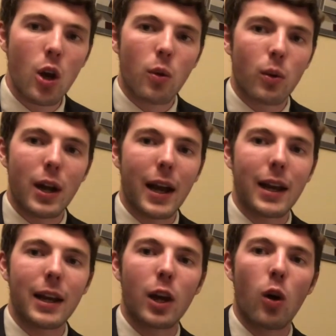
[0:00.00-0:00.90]
We're not
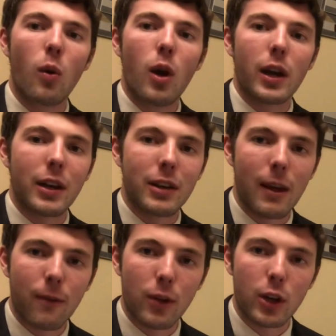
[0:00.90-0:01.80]
going to go
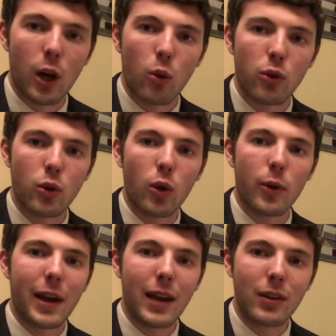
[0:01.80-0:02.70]
contend for the Coastal
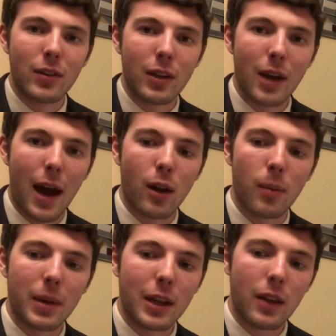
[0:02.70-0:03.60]
or an ACC title
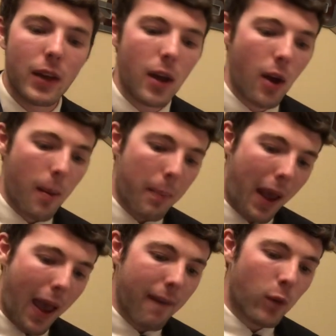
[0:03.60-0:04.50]
immediately.
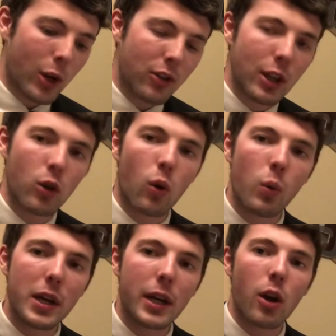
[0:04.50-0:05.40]
But every single
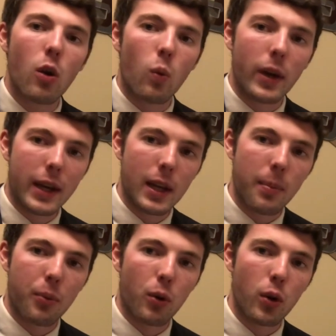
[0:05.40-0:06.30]
week, we can
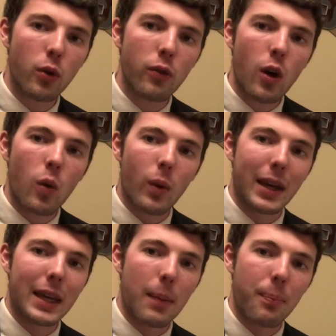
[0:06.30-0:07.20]
improve, we
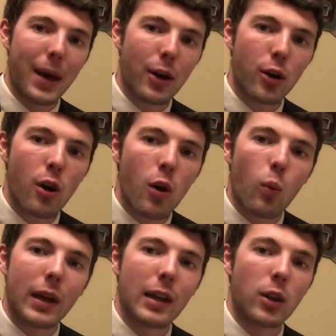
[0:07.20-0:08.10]
can get better,
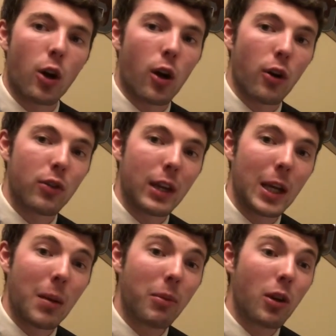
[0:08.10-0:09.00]
we can learn our
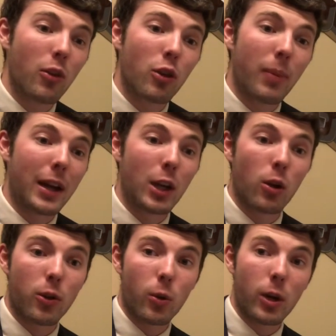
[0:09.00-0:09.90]
schemes. So by
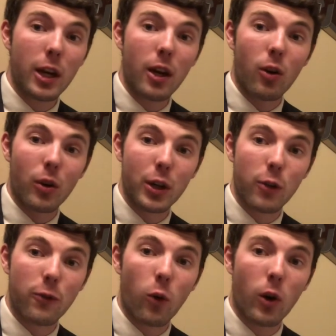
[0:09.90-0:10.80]
year three or year
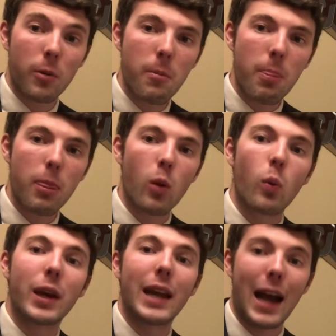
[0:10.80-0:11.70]
four,
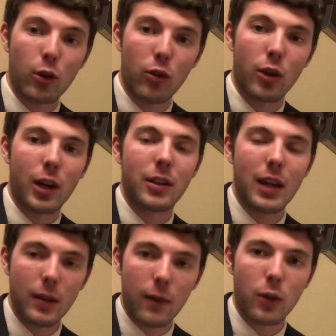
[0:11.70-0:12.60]
we can actually start
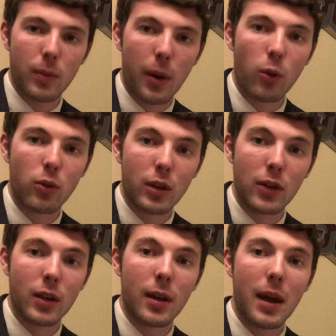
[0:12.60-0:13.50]
contending for the
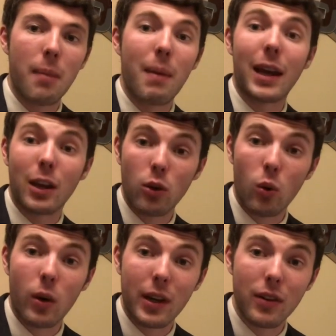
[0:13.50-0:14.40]
postseason and making
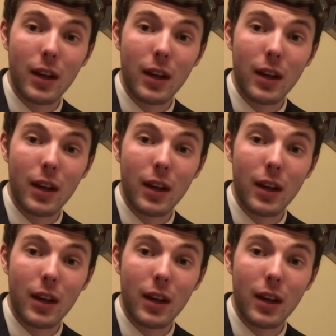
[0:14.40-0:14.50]
noise